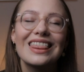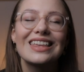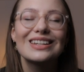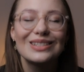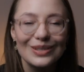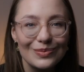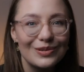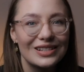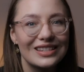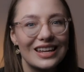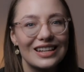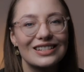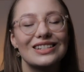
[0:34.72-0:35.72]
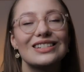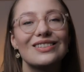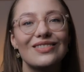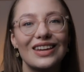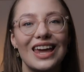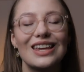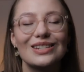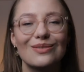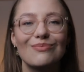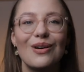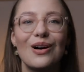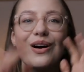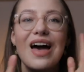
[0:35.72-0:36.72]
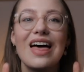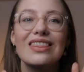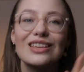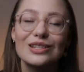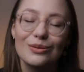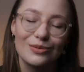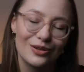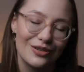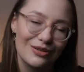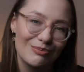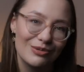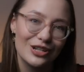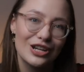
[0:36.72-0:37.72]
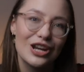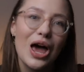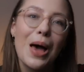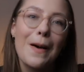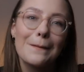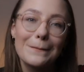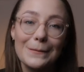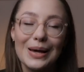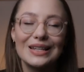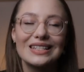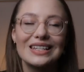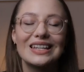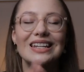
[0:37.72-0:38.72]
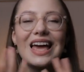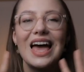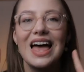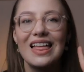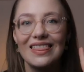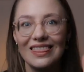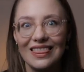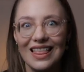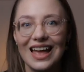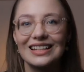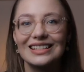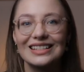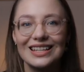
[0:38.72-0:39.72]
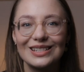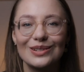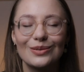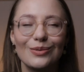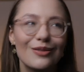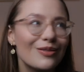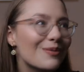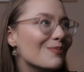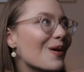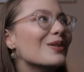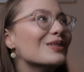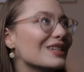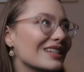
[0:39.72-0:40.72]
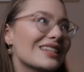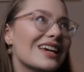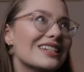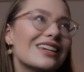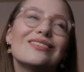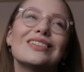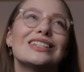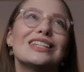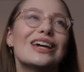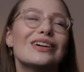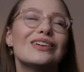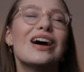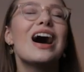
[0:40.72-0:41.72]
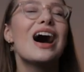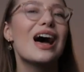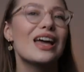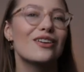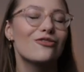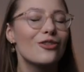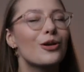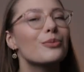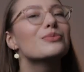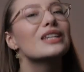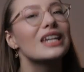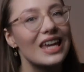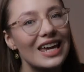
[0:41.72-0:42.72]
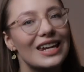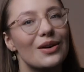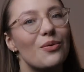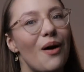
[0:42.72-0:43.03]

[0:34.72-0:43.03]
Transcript: then do press that notification bell and the subscription button and let's get on with the most exciting video I have filmed in a